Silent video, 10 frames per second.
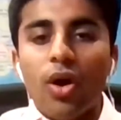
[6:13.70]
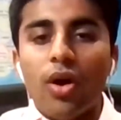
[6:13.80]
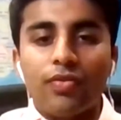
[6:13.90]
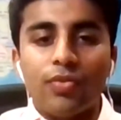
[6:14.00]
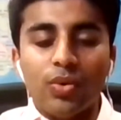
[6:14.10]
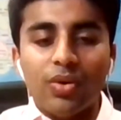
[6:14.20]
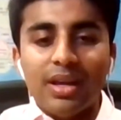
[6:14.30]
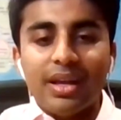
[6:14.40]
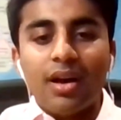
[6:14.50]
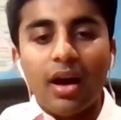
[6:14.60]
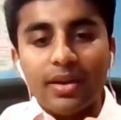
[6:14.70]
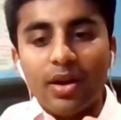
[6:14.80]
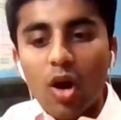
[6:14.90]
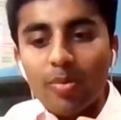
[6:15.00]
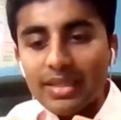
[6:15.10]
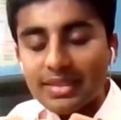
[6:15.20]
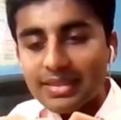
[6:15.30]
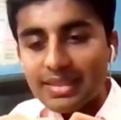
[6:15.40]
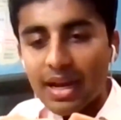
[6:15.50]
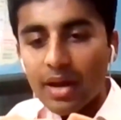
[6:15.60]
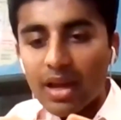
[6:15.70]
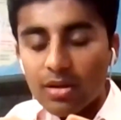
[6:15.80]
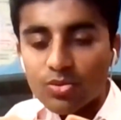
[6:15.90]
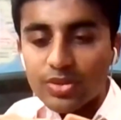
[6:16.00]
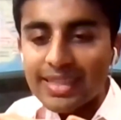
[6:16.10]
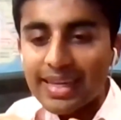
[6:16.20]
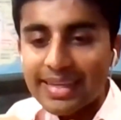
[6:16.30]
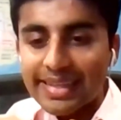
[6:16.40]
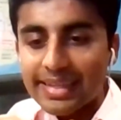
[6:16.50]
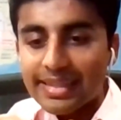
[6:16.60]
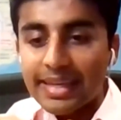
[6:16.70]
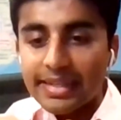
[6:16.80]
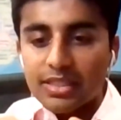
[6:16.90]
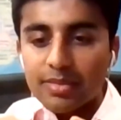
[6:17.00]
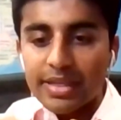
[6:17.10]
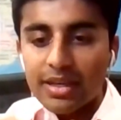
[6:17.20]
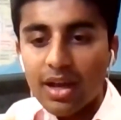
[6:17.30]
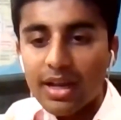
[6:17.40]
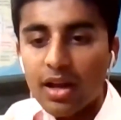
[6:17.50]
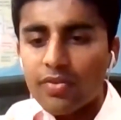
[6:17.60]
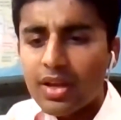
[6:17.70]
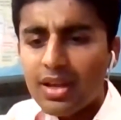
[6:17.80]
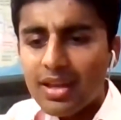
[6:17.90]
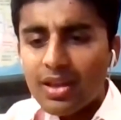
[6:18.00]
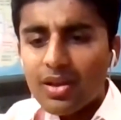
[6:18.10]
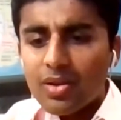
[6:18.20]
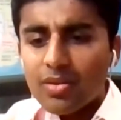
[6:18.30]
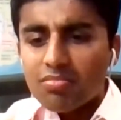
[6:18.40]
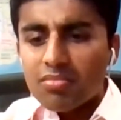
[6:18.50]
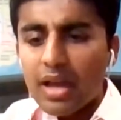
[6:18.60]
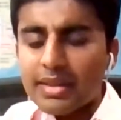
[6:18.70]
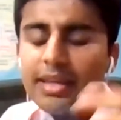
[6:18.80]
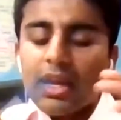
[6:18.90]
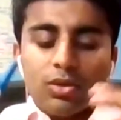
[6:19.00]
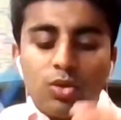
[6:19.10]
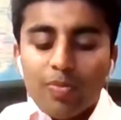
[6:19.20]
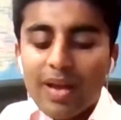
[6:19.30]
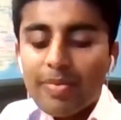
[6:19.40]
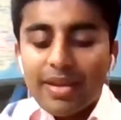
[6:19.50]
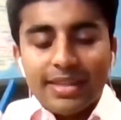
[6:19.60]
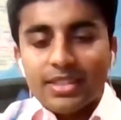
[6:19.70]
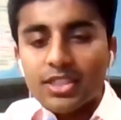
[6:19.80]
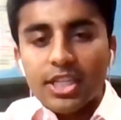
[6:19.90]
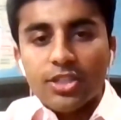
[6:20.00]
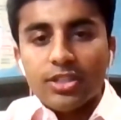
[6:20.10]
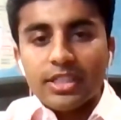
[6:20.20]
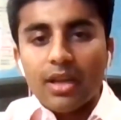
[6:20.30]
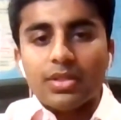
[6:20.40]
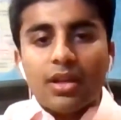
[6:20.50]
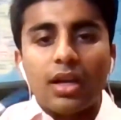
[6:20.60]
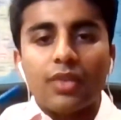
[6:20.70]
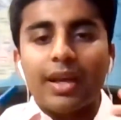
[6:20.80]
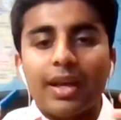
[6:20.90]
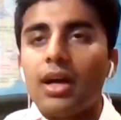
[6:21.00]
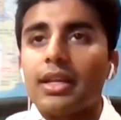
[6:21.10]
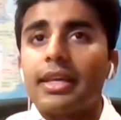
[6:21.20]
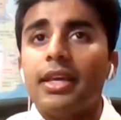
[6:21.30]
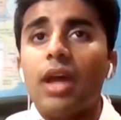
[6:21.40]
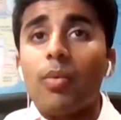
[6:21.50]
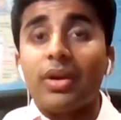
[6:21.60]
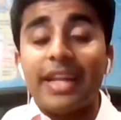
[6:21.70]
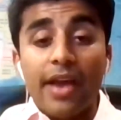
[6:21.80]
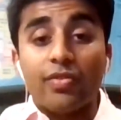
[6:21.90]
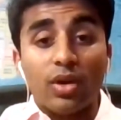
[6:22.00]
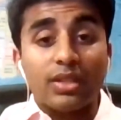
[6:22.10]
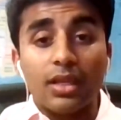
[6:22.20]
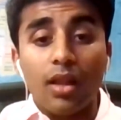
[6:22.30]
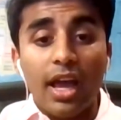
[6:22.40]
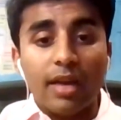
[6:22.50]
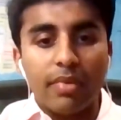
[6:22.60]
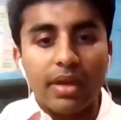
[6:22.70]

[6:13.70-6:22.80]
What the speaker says: hurtful kind of comments, and I really let it get into me. I think I talk back about the insecurities. I was kind of that kind of kid that wanted everyone to like